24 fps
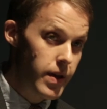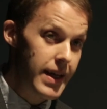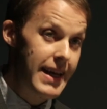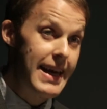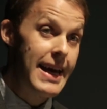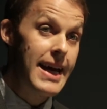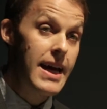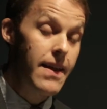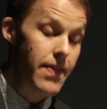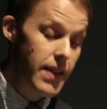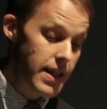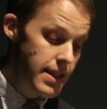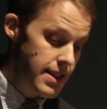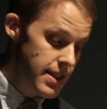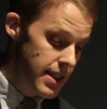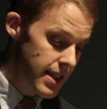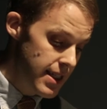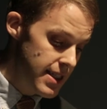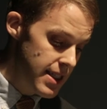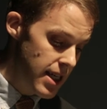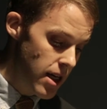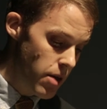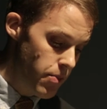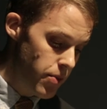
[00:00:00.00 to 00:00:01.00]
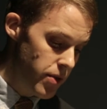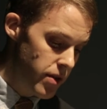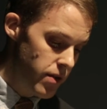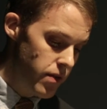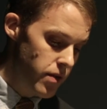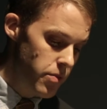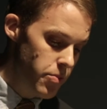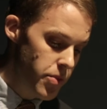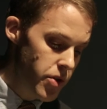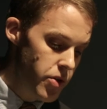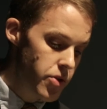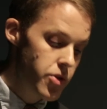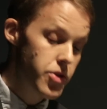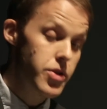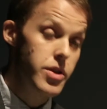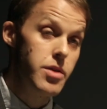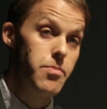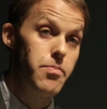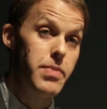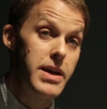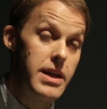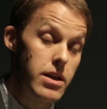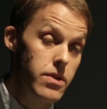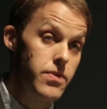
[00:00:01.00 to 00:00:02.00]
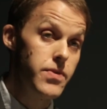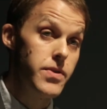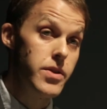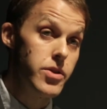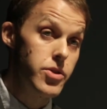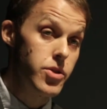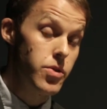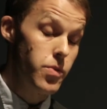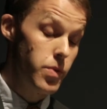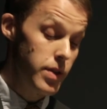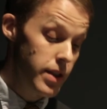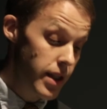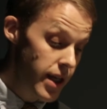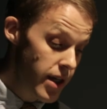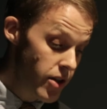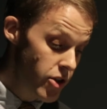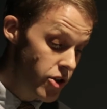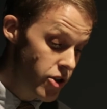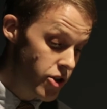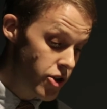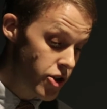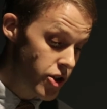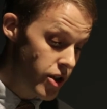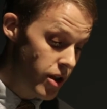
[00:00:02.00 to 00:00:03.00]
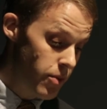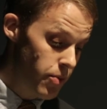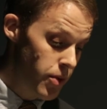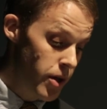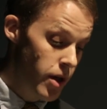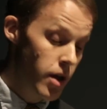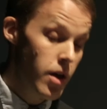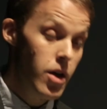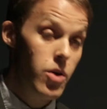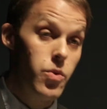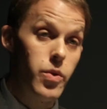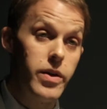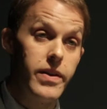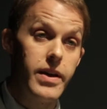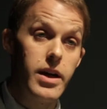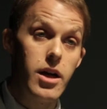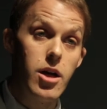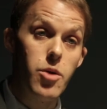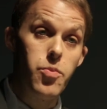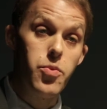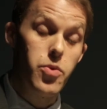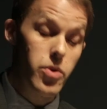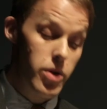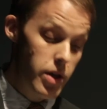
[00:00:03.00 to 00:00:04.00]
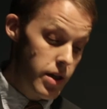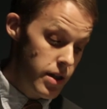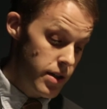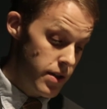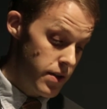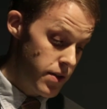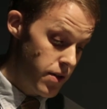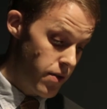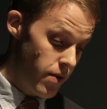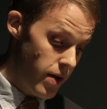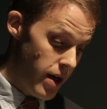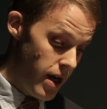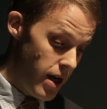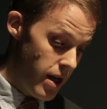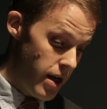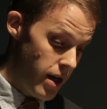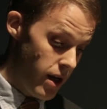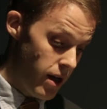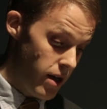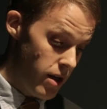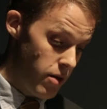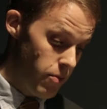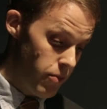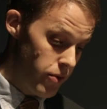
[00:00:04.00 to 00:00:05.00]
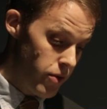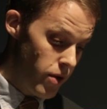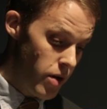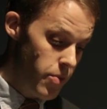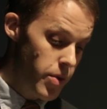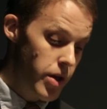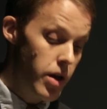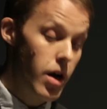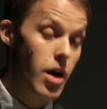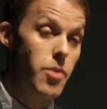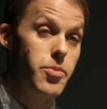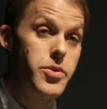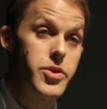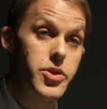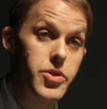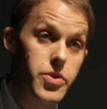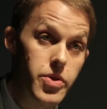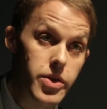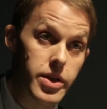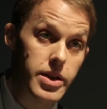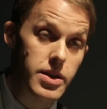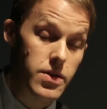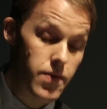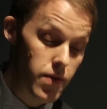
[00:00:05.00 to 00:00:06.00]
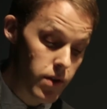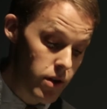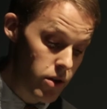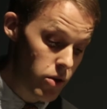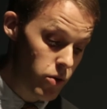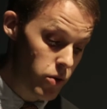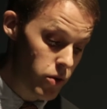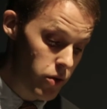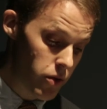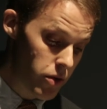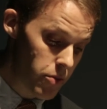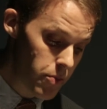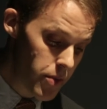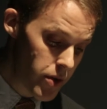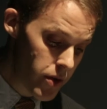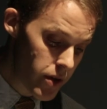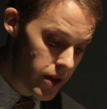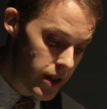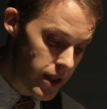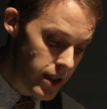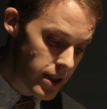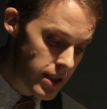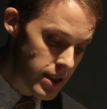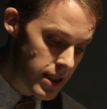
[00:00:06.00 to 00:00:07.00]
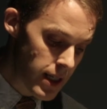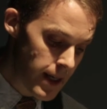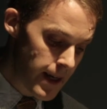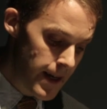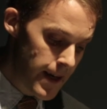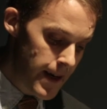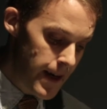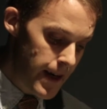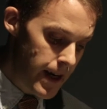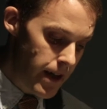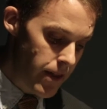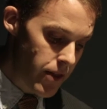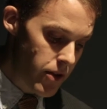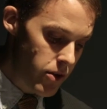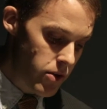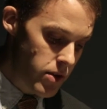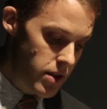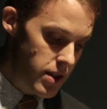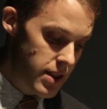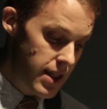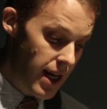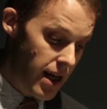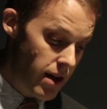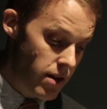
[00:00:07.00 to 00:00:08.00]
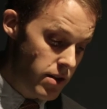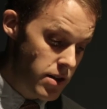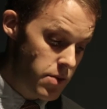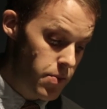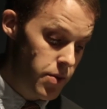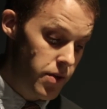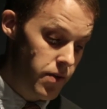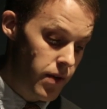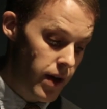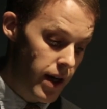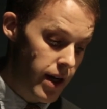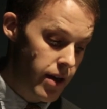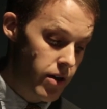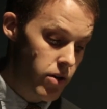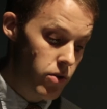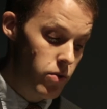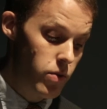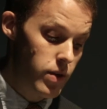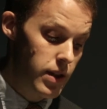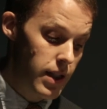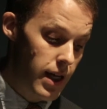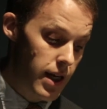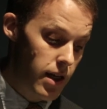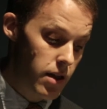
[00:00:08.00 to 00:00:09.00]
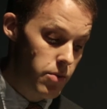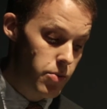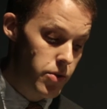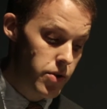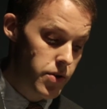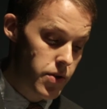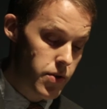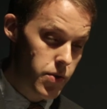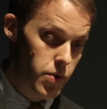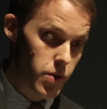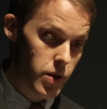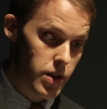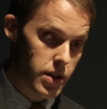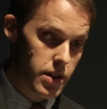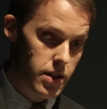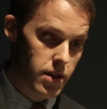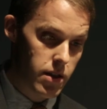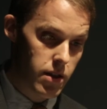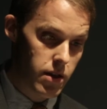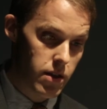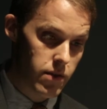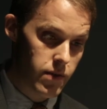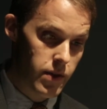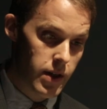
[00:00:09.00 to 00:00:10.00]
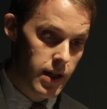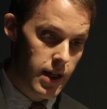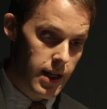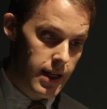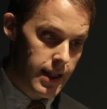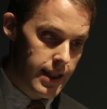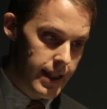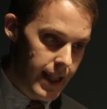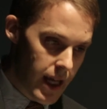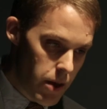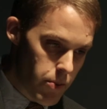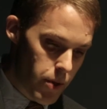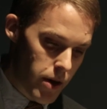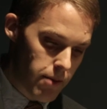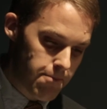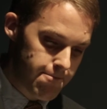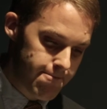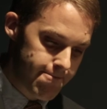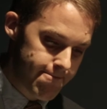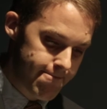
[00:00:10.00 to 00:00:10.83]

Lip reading: again, that's an example of a mutually beneficial relationship where the airport is creating employment opportunities for local communities, and those towns provide a reliable source of labor.